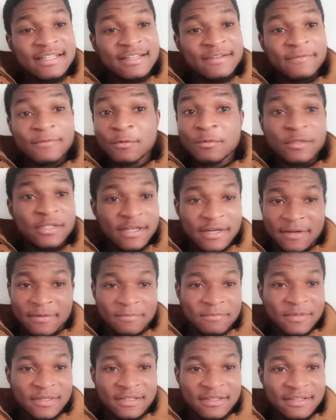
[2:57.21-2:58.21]
full time
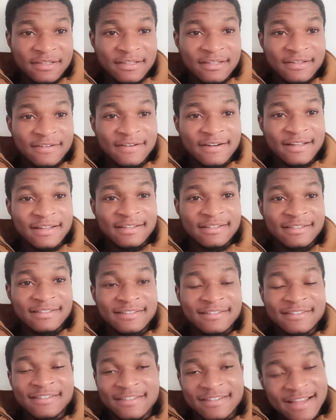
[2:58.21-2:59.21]
right
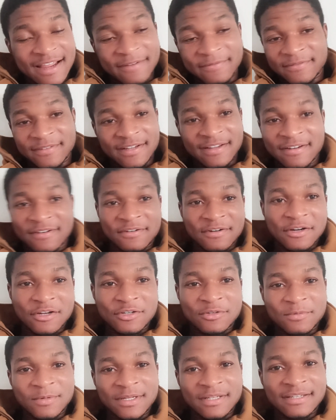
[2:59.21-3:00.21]
just after i
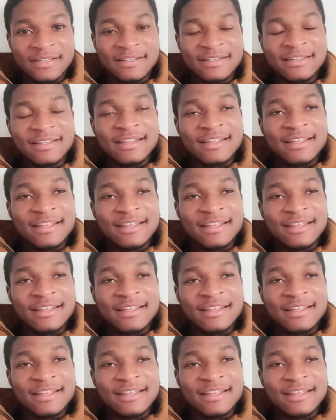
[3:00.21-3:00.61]
graduated